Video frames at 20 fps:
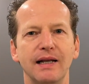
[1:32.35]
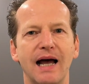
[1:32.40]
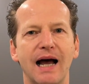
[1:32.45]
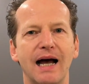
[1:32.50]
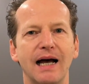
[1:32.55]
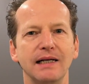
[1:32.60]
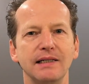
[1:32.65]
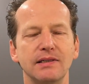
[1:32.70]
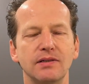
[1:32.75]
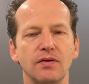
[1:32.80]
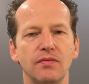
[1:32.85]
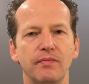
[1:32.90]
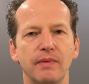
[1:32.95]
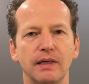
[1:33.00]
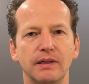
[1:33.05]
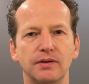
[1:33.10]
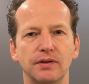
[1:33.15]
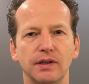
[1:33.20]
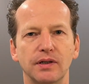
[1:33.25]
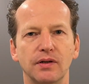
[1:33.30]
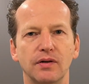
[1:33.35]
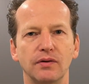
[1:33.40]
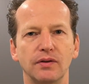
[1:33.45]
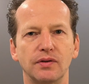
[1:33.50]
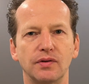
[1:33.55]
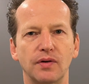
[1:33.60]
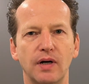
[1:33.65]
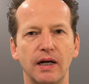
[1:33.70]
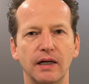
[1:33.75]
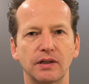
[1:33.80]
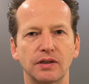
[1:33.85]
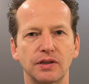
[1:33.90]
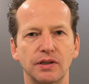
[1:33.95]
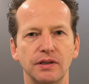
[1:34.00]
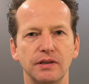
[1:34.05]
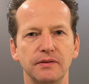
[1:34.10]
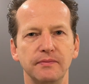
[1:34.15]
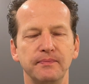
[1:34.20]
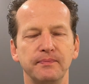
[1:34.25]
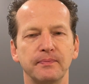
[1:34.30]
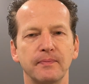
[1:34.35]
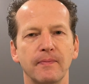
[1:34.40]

isometric contraction,